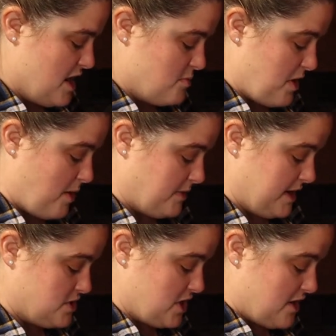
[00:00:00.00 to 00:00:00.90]
probably
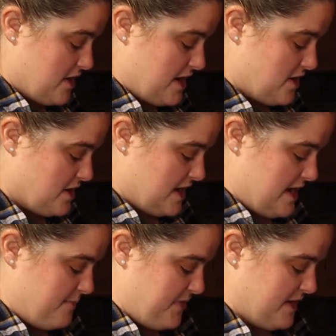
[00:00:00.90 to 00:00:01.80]
a generator to
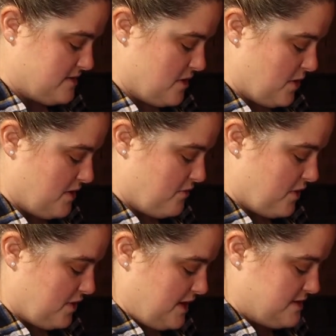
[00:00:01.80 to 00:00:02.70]
keep things going for
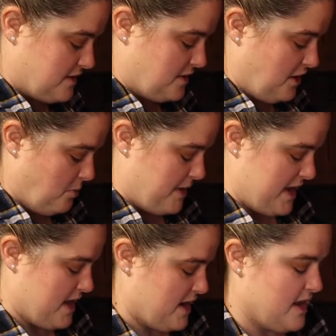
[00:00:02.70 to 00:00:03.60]
at least a little
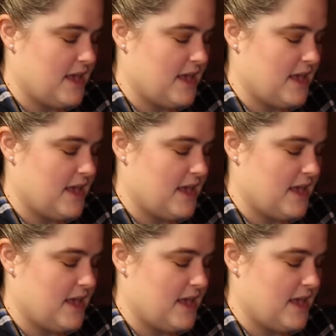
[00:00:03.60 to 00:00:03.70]
bit